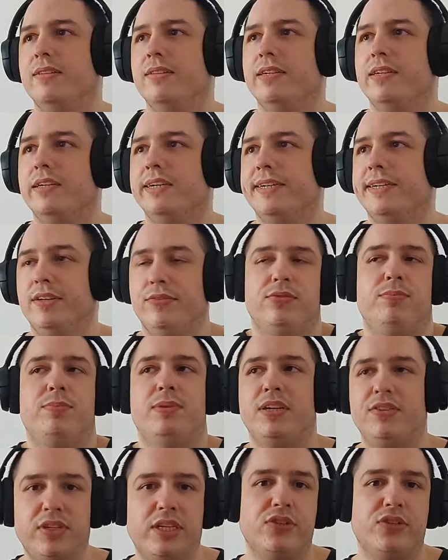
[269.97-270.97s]
I'd love to play
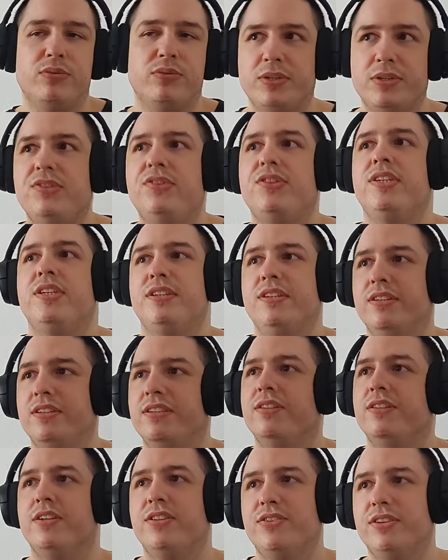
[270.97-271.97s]
as an actual Melusine,
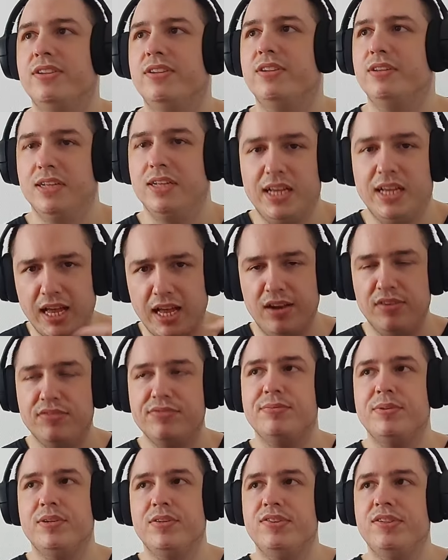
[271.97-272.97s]
not an Alch
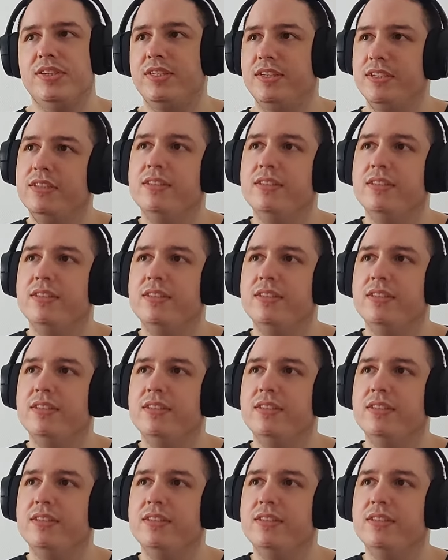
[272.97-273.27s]
Melusine.